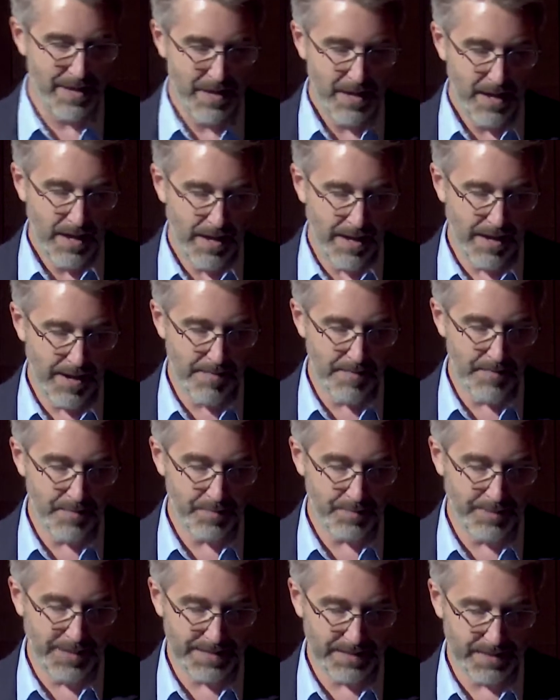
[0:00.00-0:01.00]

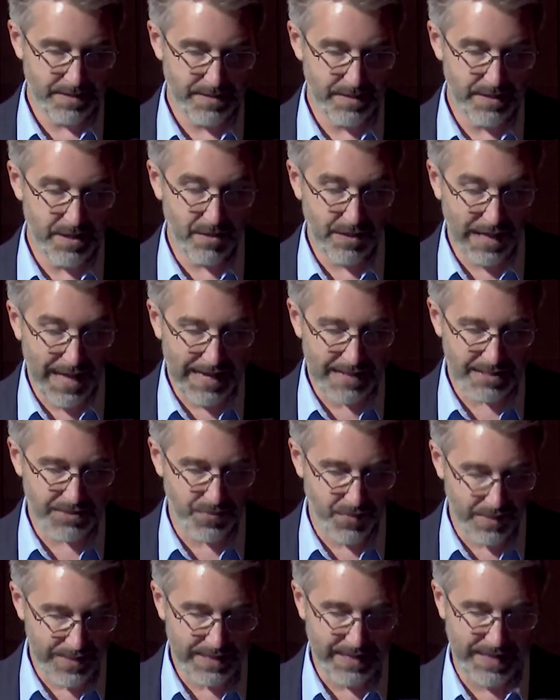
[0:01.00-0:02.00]
But you know, last
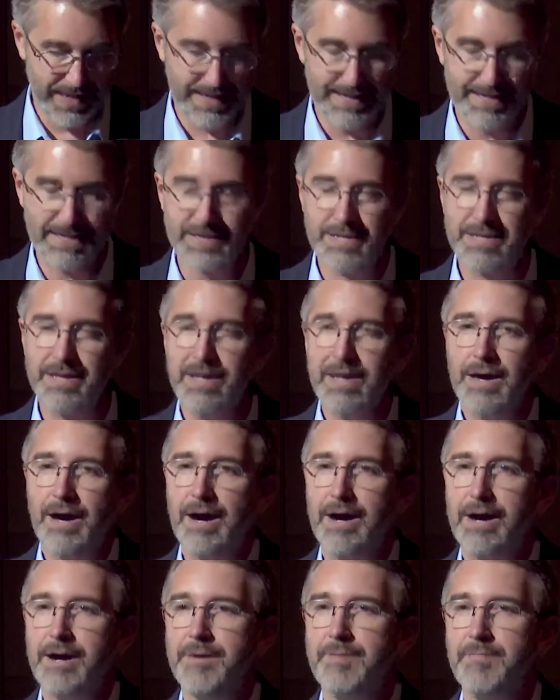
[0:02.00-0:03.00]
weekend,
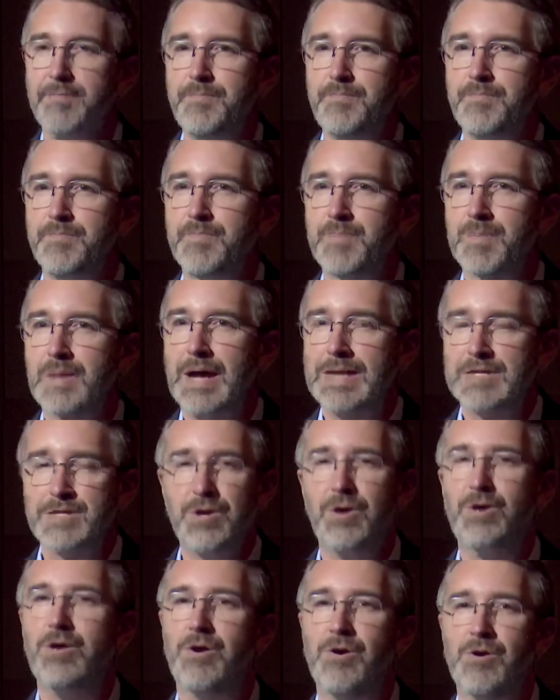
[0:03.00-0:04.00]
I
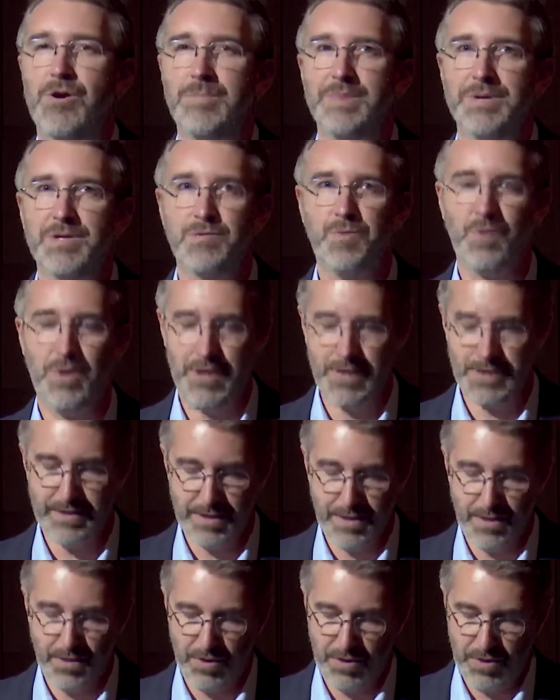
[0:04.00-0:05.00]
saw Artemis
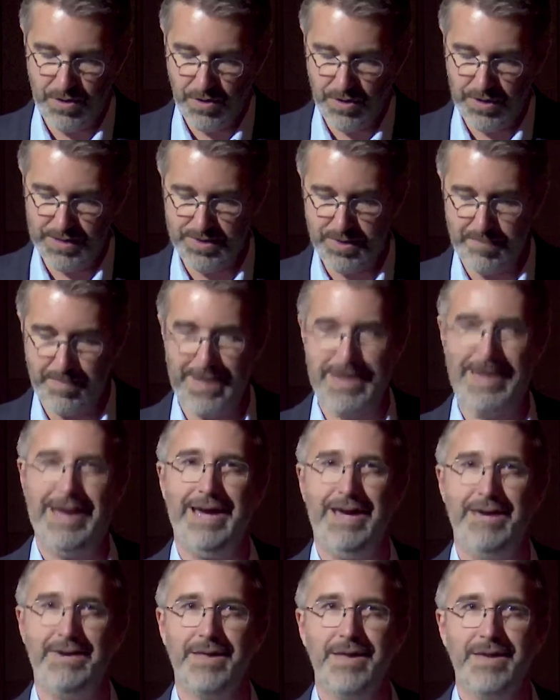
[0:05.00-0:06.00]
1 on the
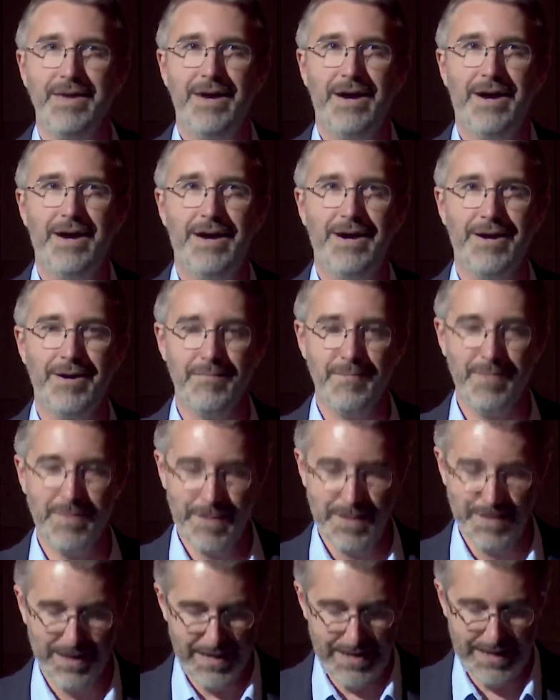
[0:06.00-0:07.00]
pad.
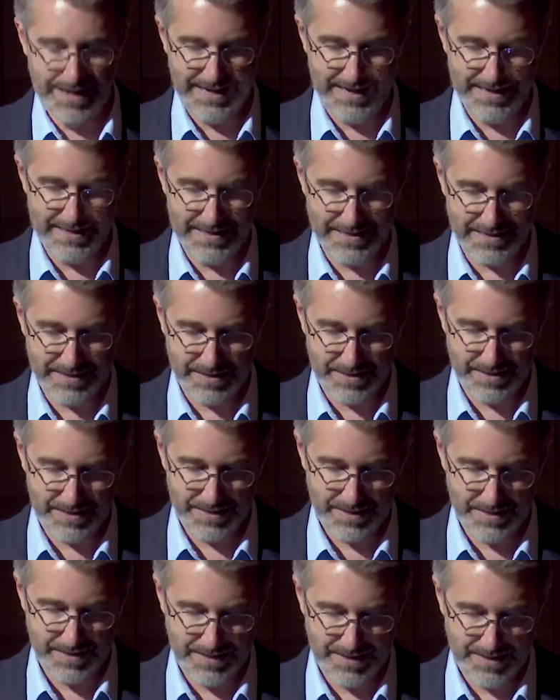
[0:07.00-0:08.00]
And
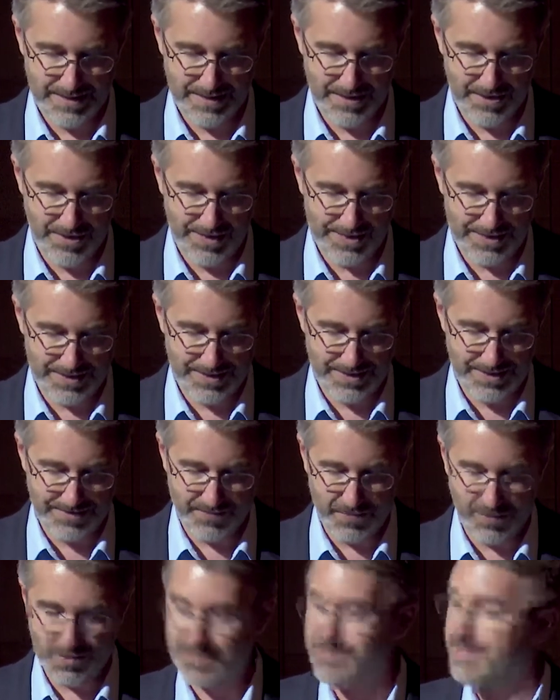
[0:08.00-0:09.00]
you know, of
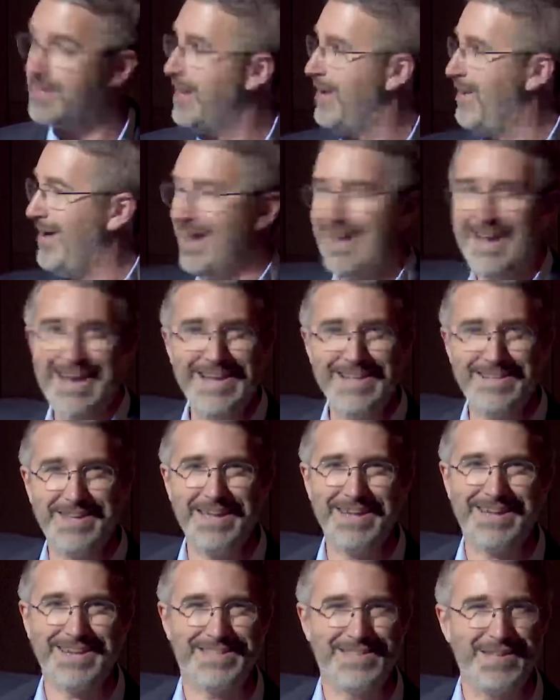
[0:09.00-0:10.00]
course, you know, I had to
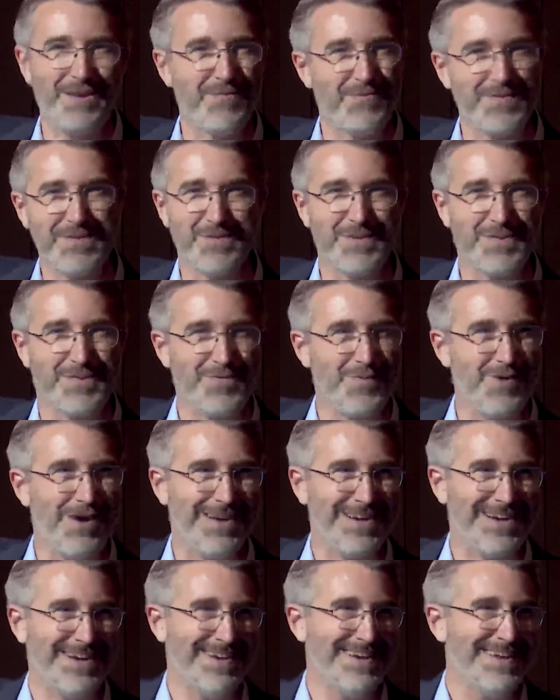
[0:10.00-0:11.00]
take a selfie with the
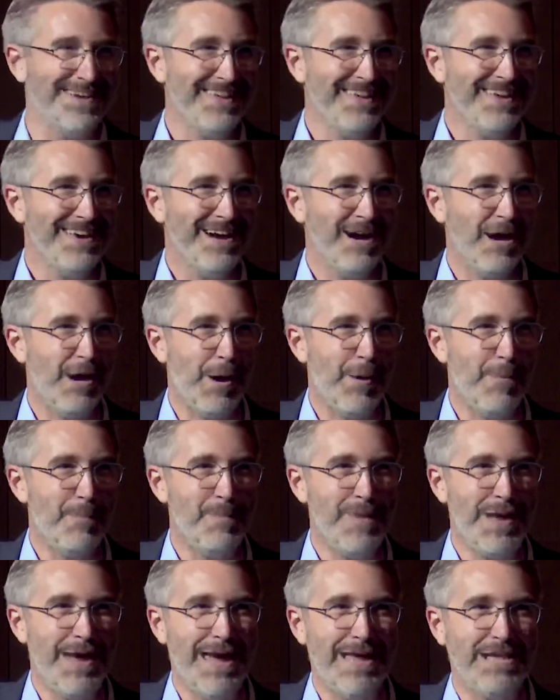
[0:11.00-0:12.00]
rocket.
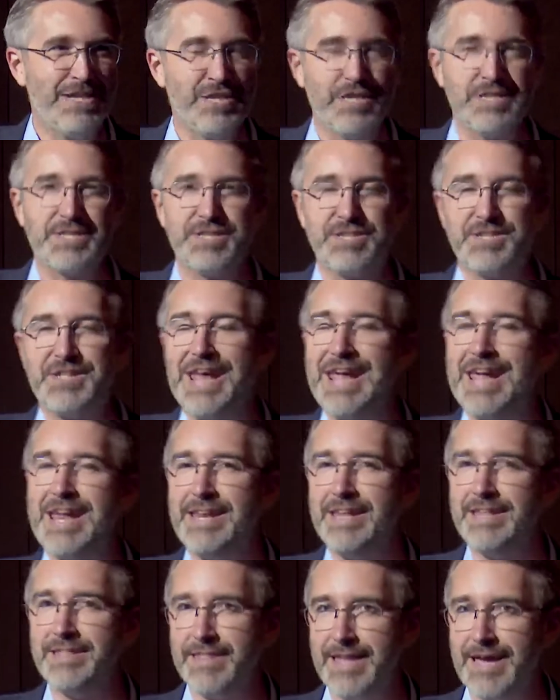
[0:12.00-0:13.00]
And just
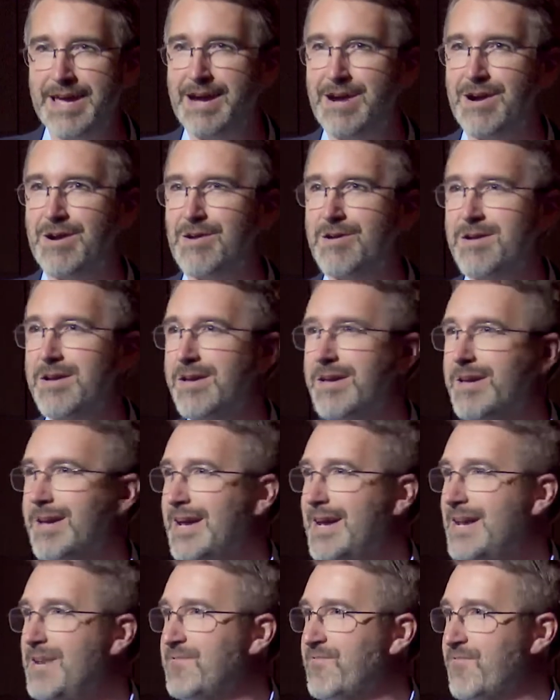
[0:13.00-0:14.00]
standing there
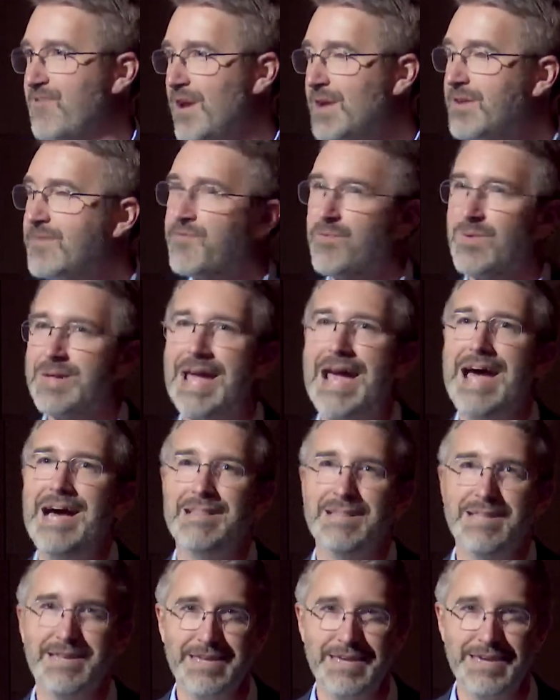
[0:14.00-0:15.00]
in front of
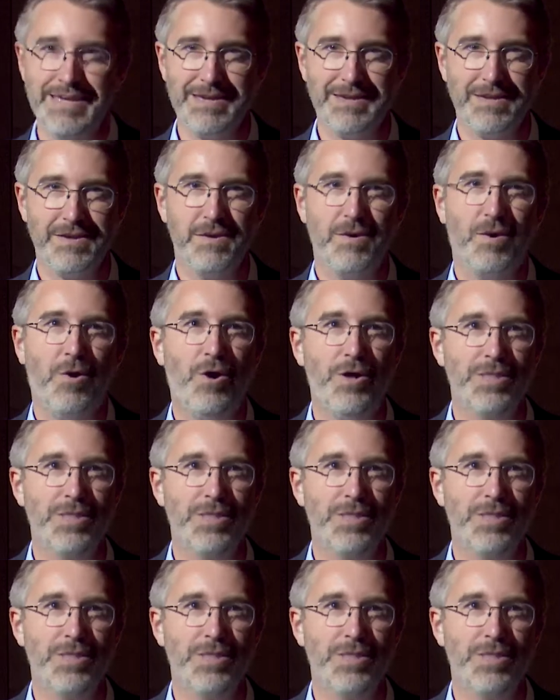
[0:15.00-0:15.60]
reality on